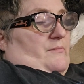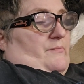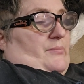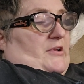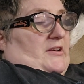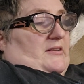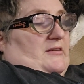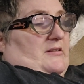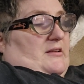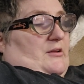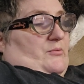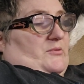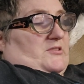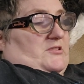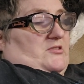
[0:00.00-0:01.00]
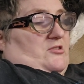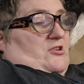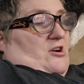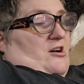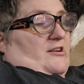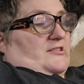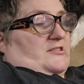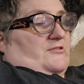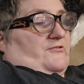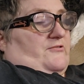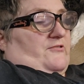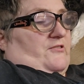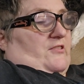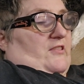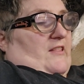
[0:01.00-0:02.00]
but he was knocked
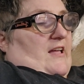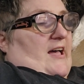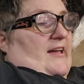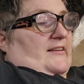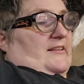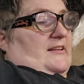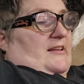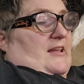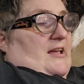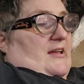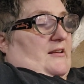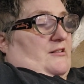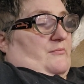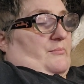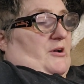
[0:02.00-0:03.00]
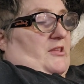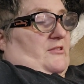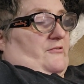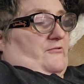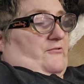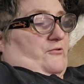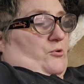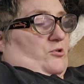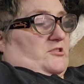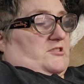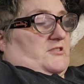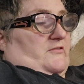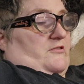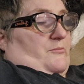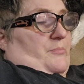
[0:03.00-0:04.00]
flat again by the
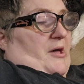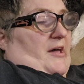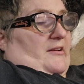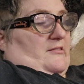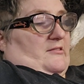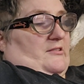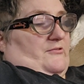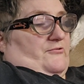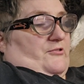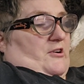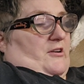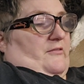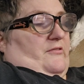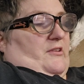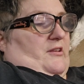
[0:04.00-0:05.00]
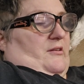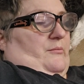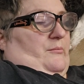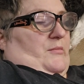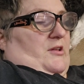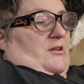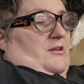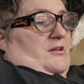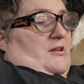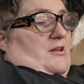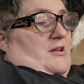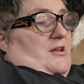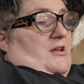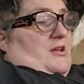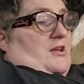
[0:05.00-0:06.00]
force of the battle in front of him.
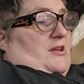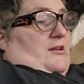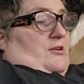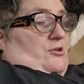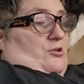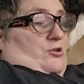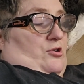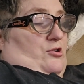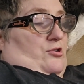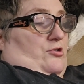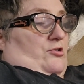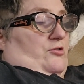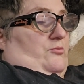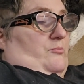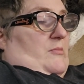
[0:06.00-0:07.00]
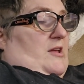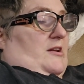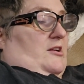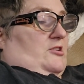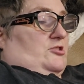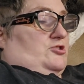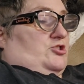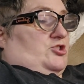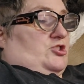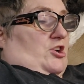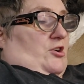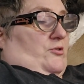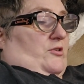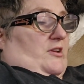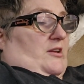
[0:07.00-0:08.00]
He heard Menion
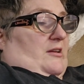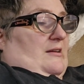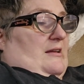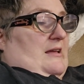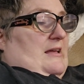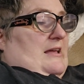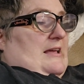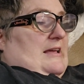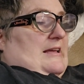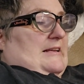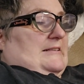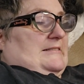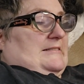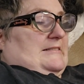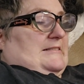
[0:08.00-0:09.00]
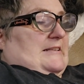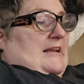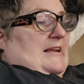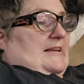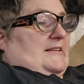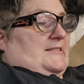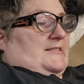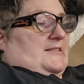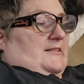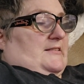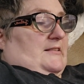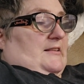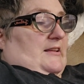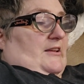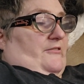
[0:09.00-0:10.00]
shouting and
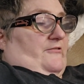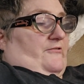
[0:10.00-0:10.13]
dazedly